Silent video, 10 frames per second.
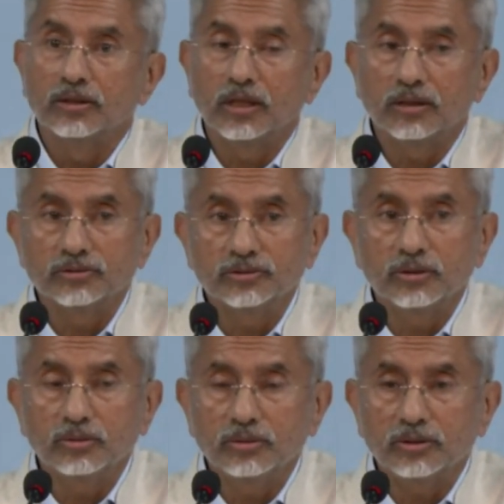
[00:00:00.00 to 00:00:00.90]
Uh,
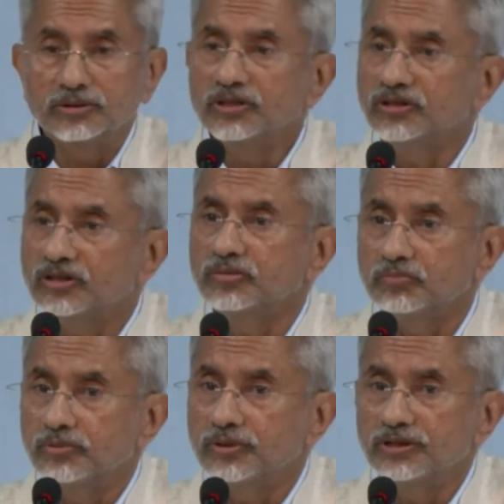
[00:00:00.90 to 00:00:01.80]
so this
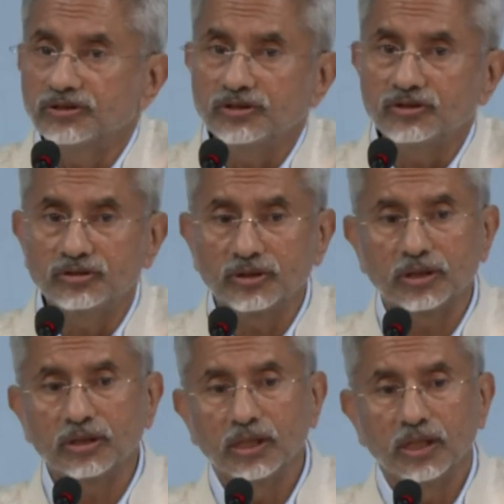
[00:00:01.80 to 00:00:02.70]
is this is
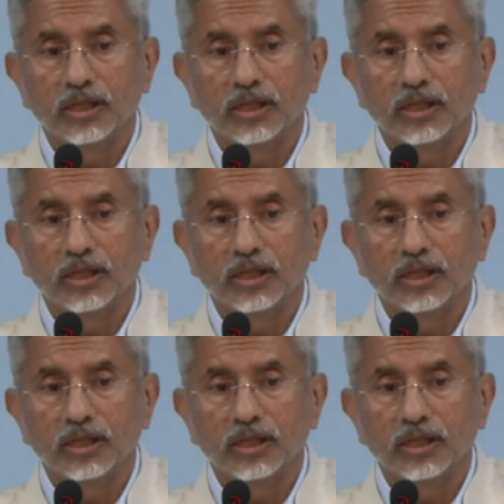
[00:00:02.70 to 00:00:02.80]
uh,